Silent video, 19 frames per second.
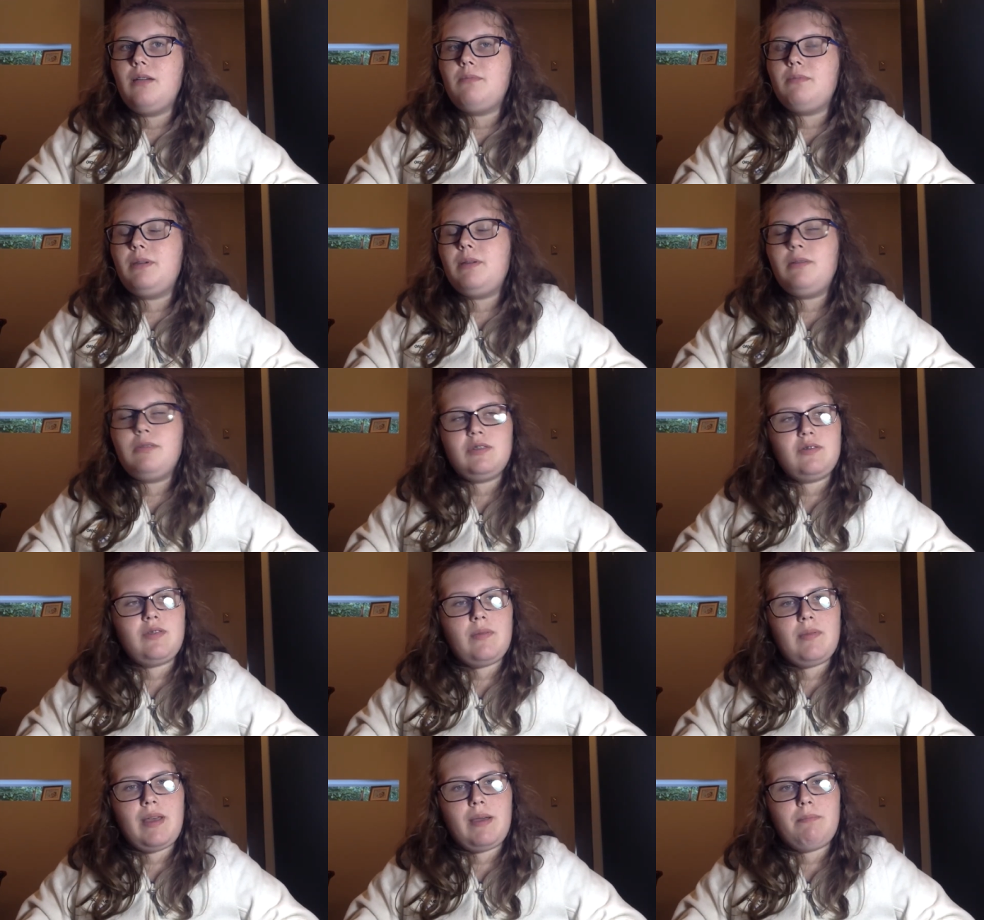Maybe it was
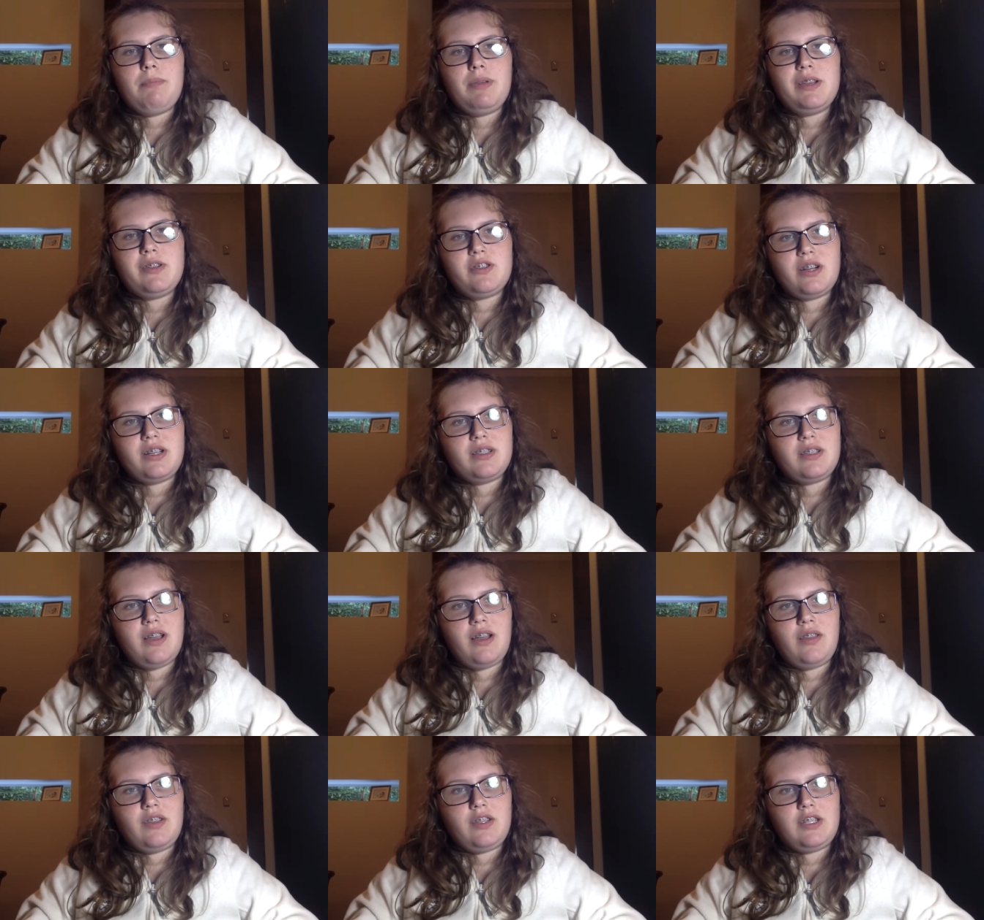from that picture I
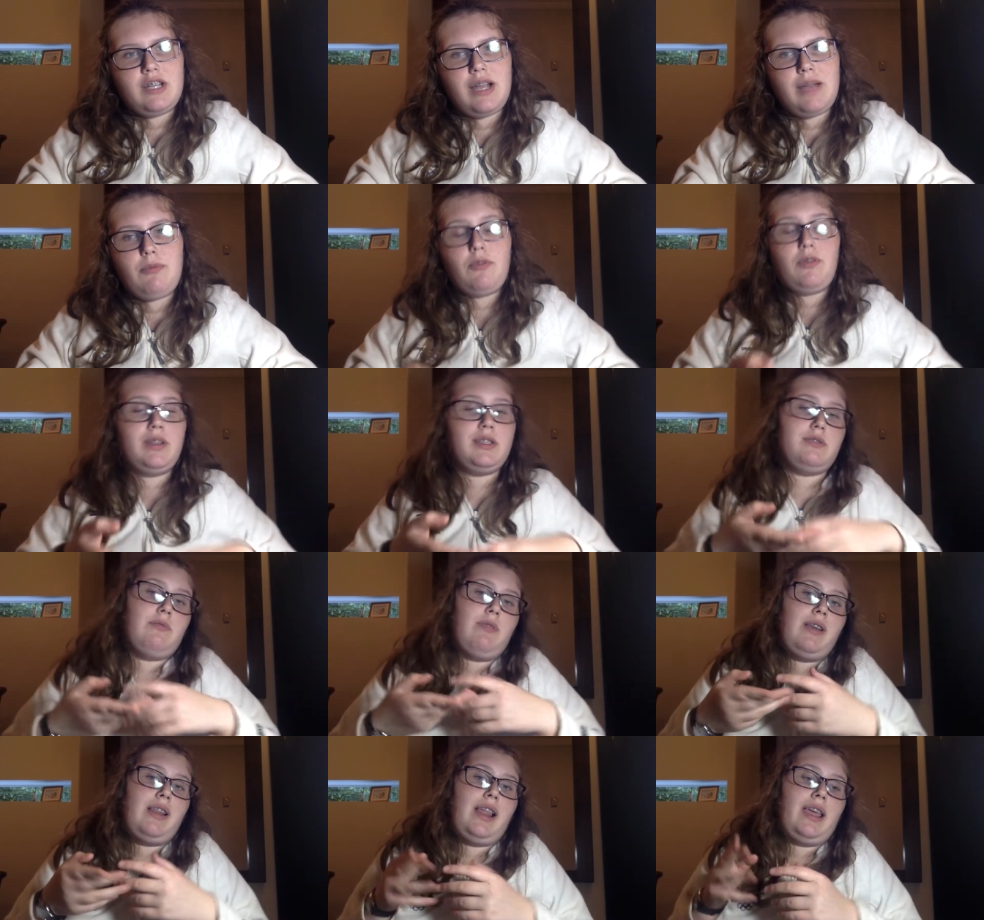saw in the chapel
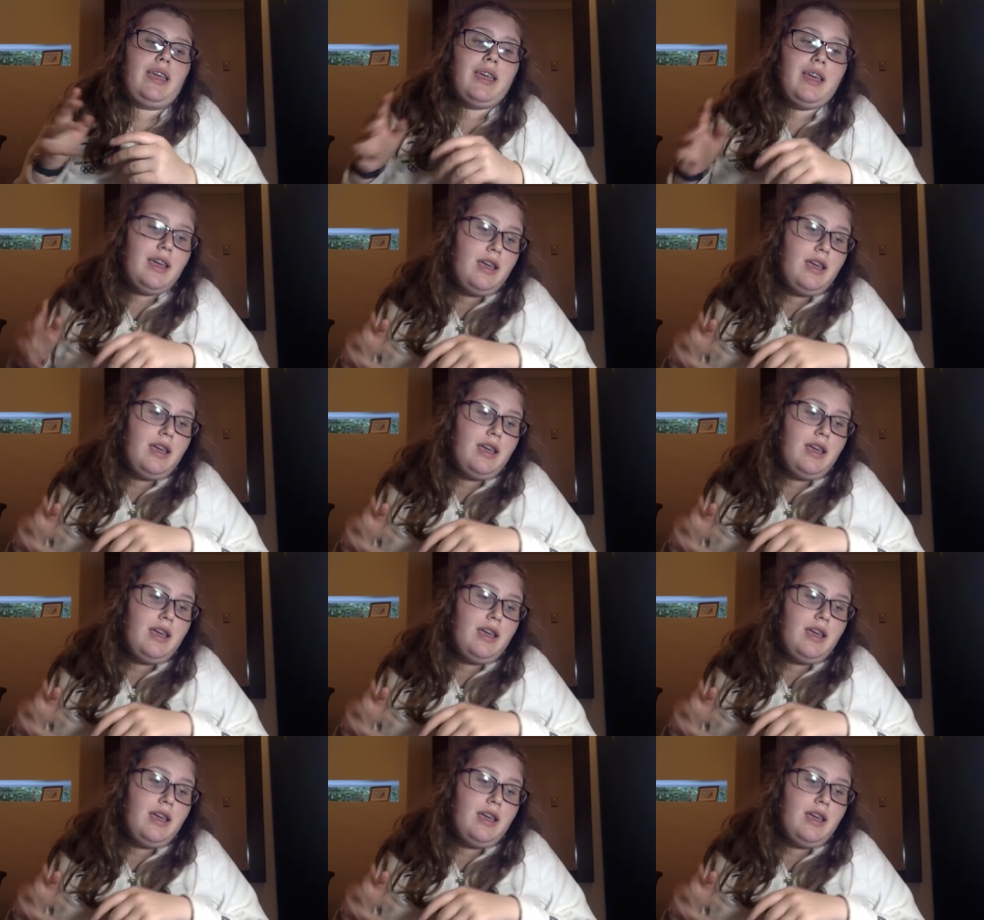once when,